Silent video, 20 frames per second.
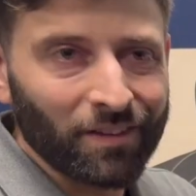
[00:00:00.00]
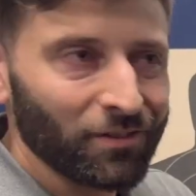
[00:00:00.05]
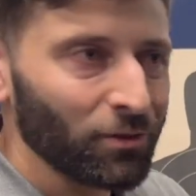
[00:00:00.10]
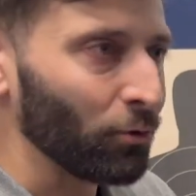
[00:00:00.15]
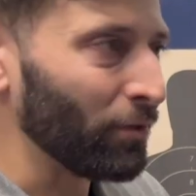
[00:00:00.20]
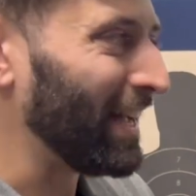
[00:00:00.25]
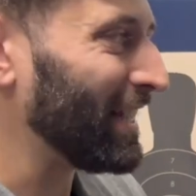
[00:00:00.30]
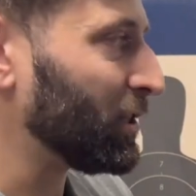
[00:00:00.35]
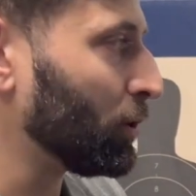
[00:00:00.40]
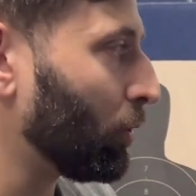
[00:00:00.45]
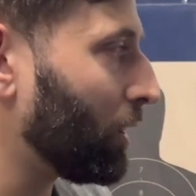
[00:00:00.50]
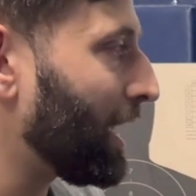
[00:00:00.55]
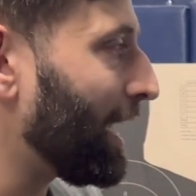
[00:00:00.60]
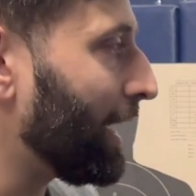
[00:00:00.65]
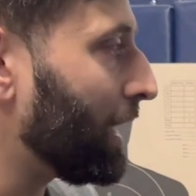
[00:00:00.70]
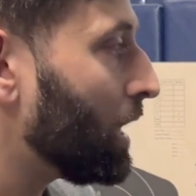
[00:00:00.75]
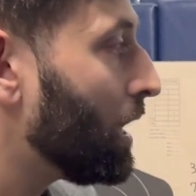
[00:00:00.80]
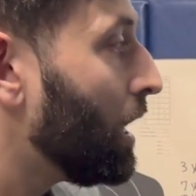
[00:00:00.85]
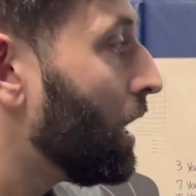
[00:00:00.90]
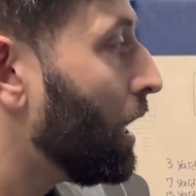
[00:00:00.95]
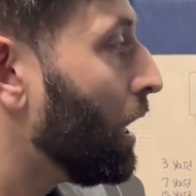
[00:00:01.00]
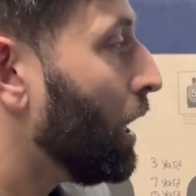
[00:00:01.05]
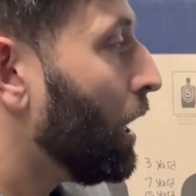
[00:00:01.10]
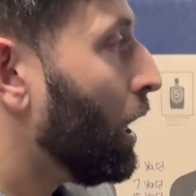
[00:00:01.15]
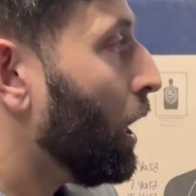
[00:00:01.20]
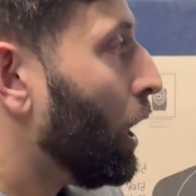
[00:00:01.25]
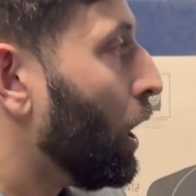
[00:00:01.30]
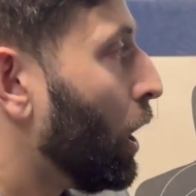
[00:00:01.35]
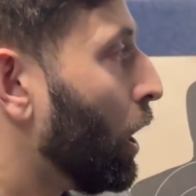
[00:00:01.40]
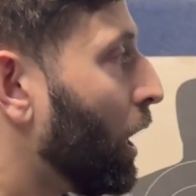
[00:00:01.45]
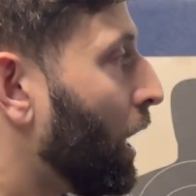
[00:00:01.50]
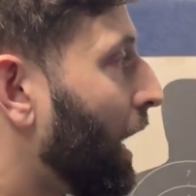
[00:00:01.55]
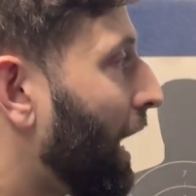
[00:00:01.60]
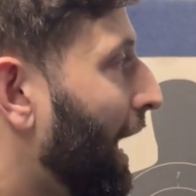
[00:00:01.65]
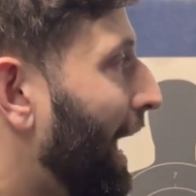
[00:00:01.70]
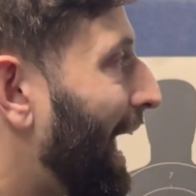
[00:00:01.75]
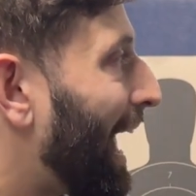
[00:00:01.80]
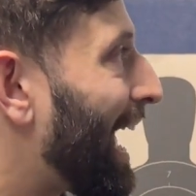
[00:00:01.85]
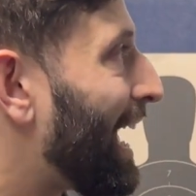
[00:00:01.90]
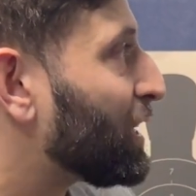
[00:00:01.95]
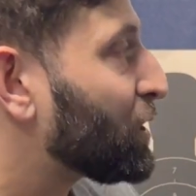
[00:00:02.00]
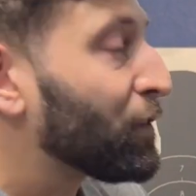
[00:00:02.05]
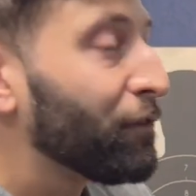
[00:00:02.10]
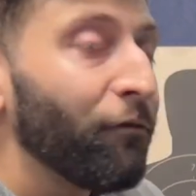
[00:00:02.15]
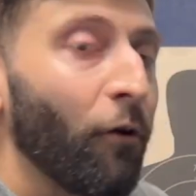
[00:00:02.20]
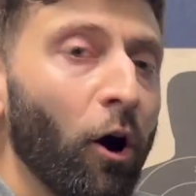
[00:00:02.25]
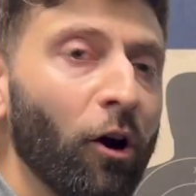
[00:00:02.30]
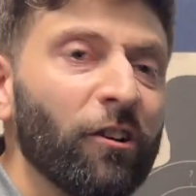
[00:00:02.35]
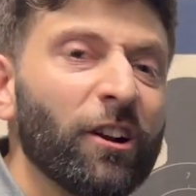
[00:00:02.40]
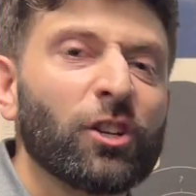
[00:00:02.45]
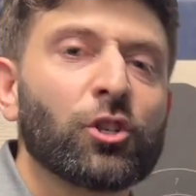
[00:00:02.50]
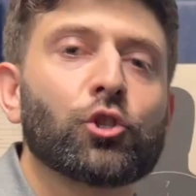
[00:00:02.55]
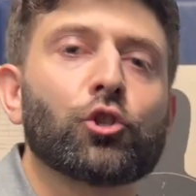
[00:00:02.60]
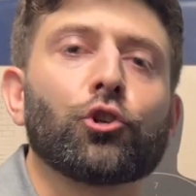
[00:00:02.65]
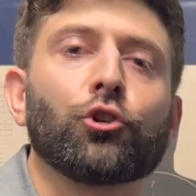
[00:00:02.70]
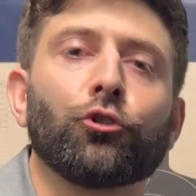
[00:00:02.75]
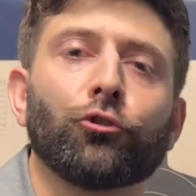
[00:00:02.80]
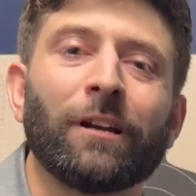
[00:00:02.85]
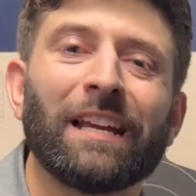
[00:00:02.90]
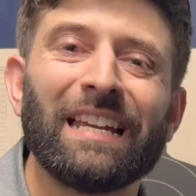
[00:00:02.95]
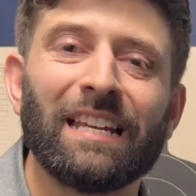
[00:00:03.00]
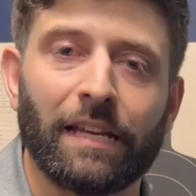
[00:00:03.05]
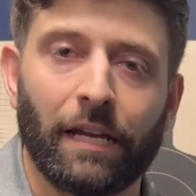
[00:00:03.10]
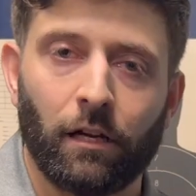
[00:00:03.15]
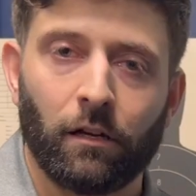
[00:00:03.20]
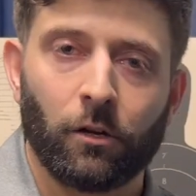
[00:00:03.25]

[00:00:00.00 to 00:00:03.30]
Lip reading: so that's okay. As far as training,